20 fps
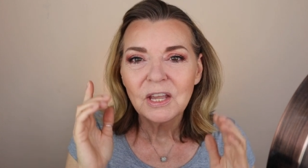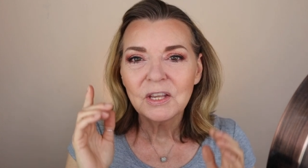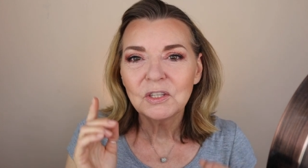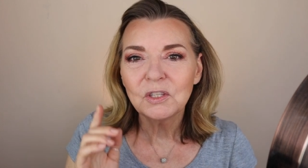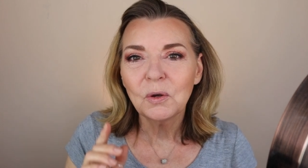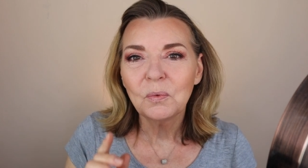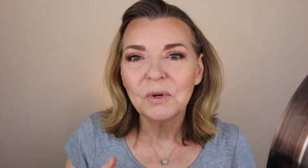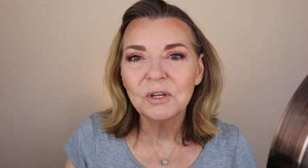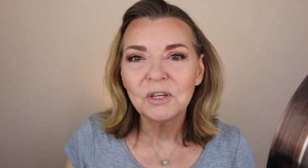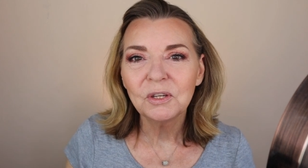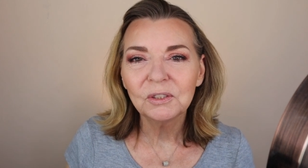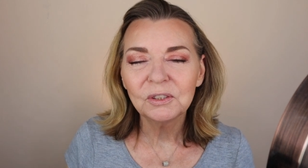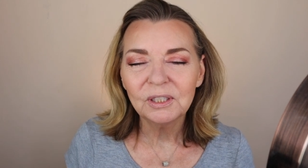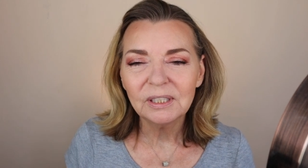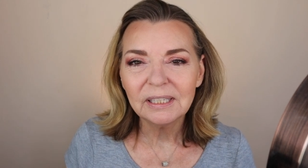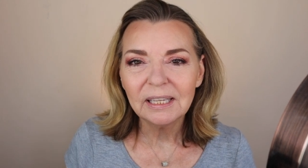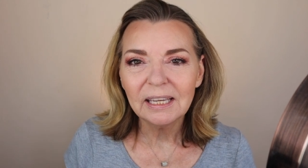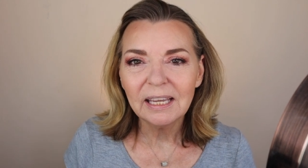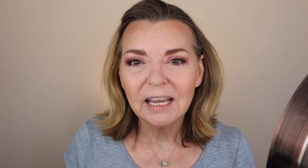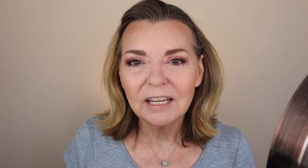So when you're
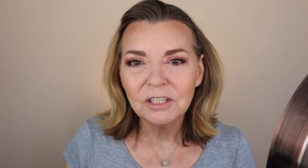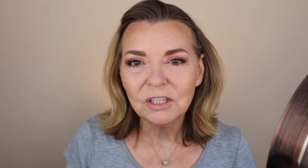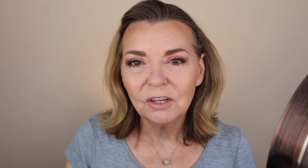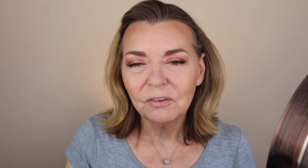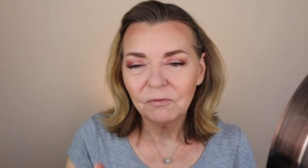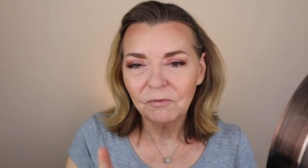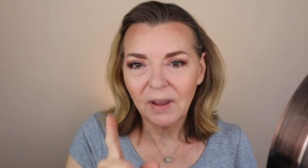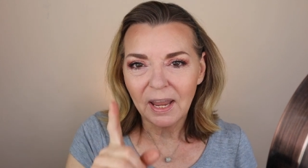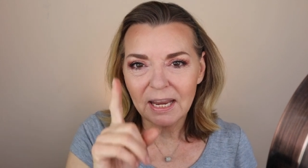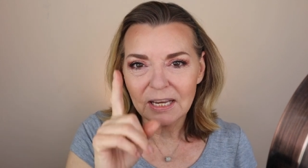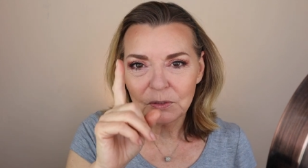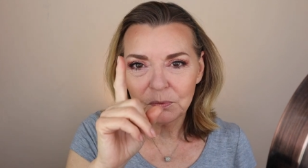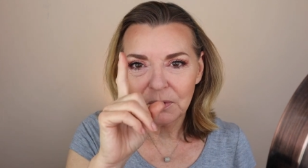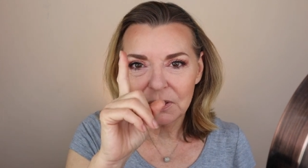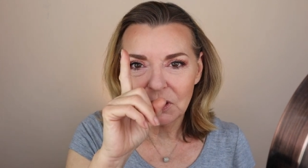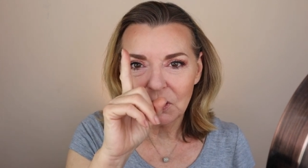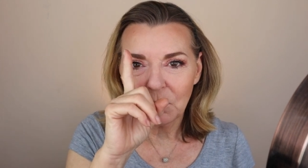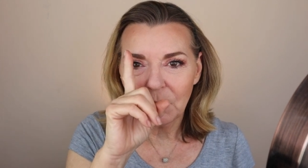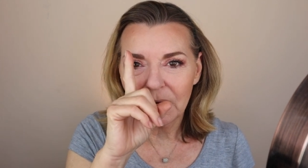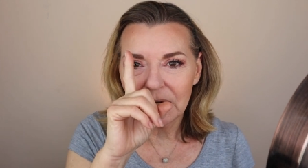looking at your face,
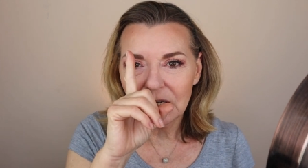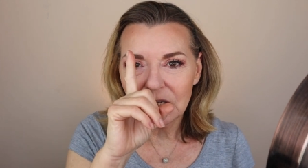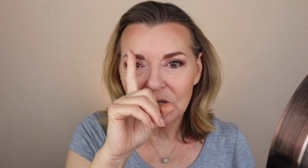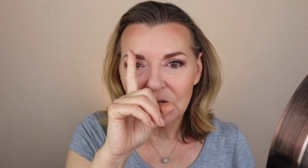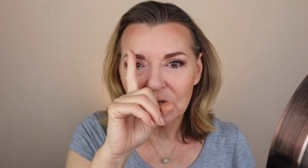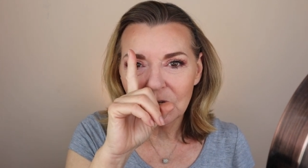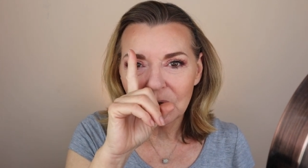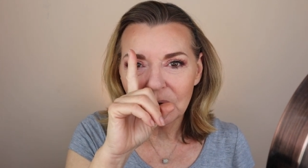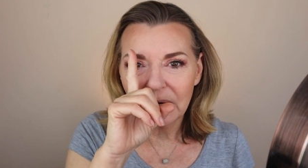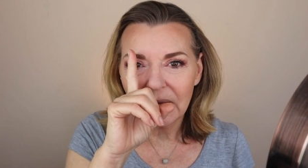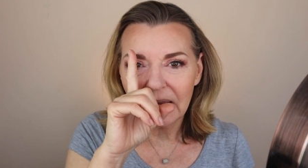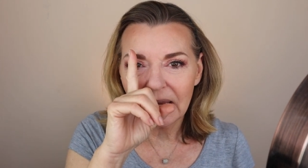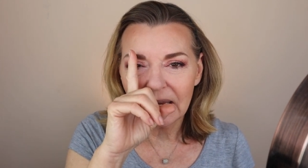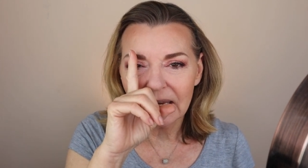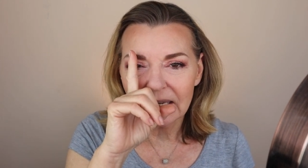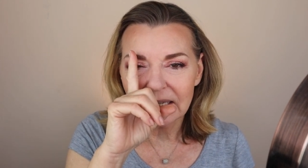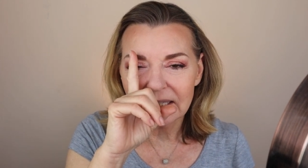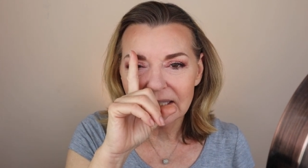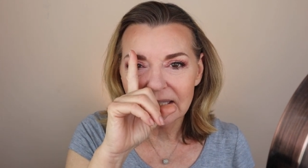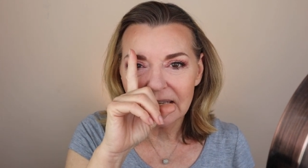what you want to do
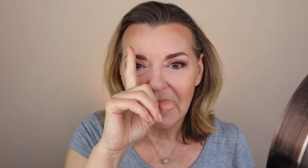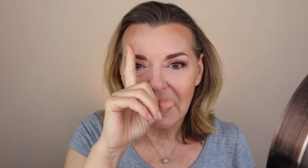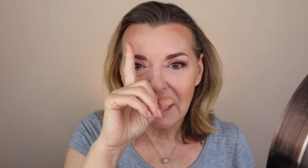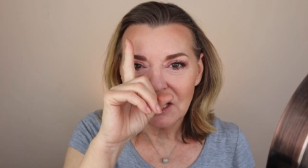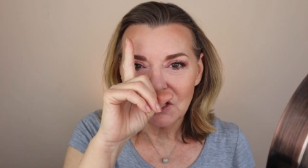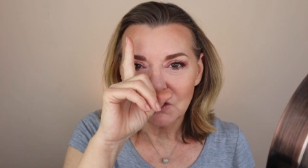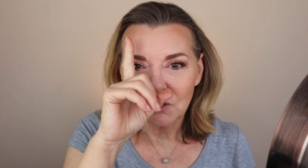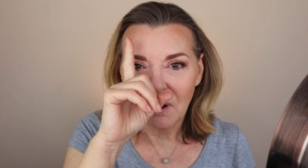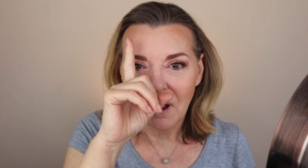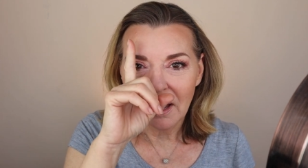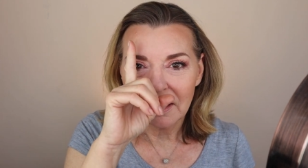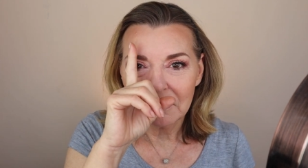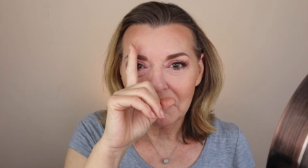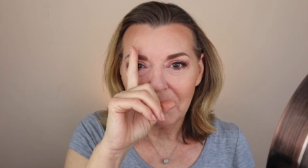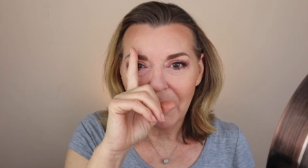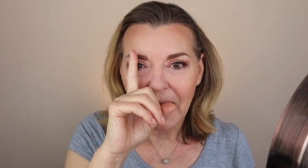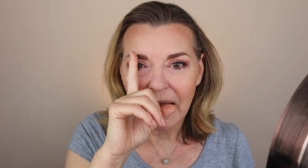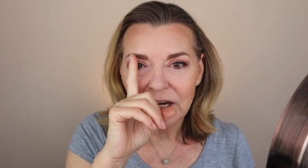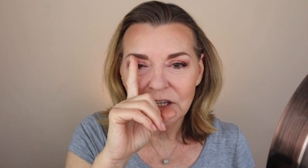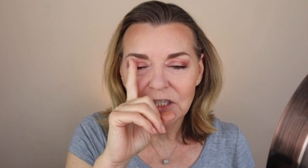is draw an
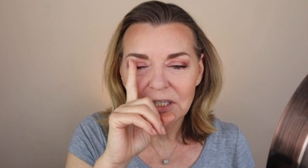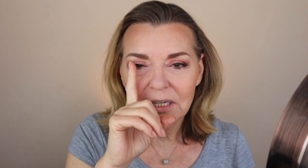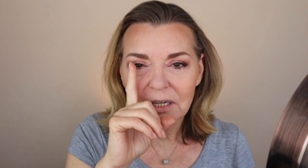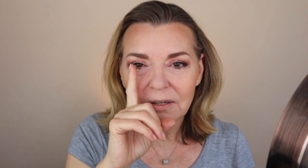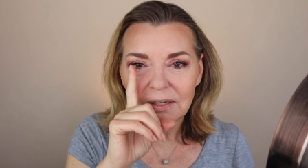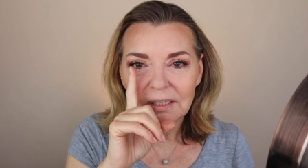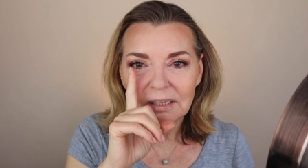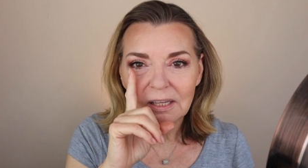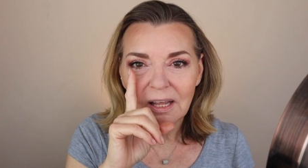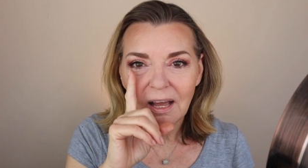imaginary